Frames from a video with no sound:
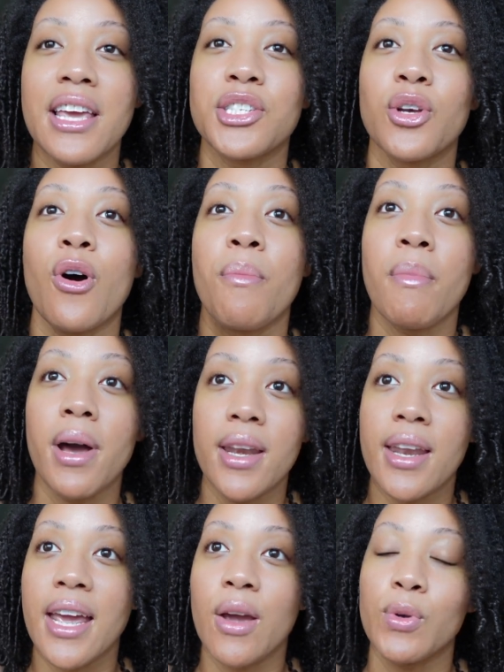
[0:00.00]
So on
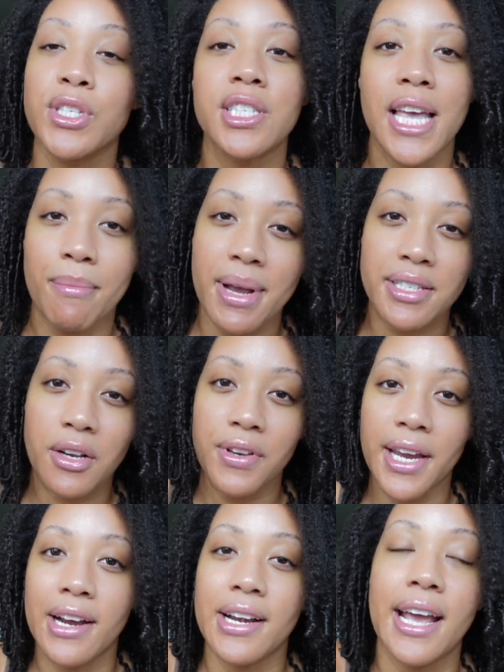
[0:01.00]
Monday, which is like my
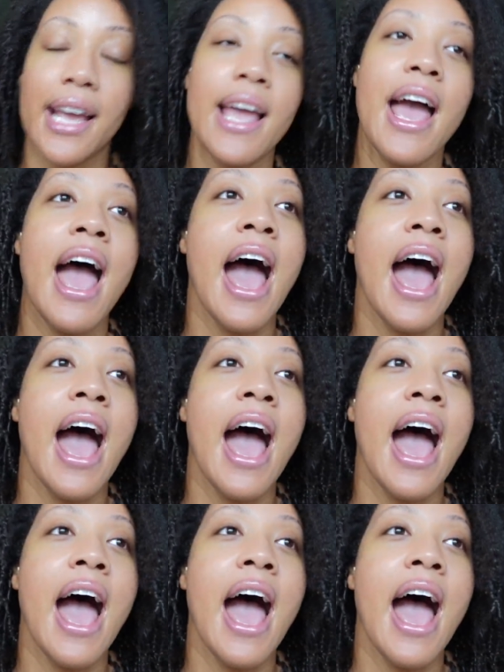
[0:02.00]
self-care day,